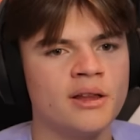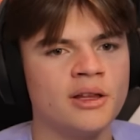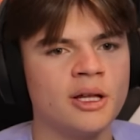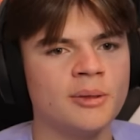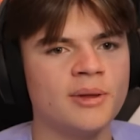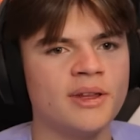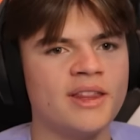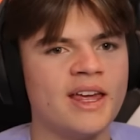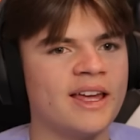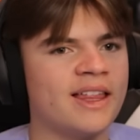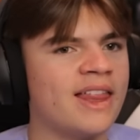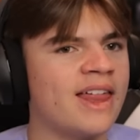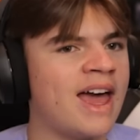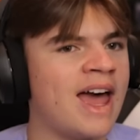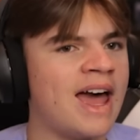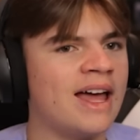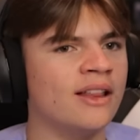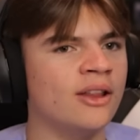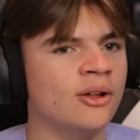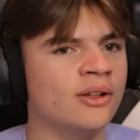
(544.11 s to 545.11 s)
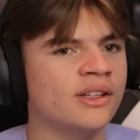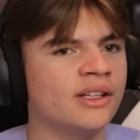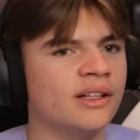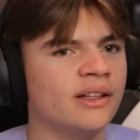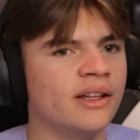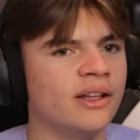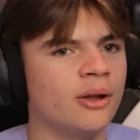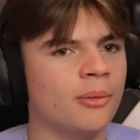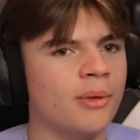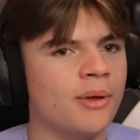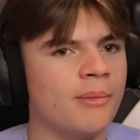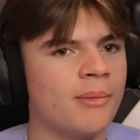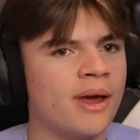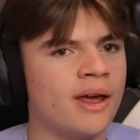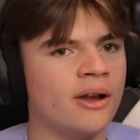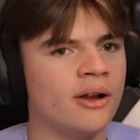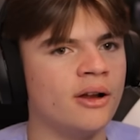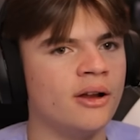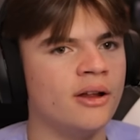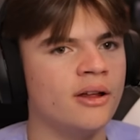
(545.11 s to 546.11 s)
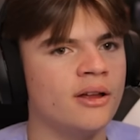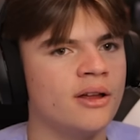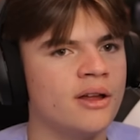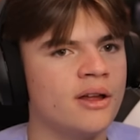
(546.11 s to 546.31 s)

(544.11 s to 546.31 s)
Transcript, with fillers: Something like that looks a little bit better.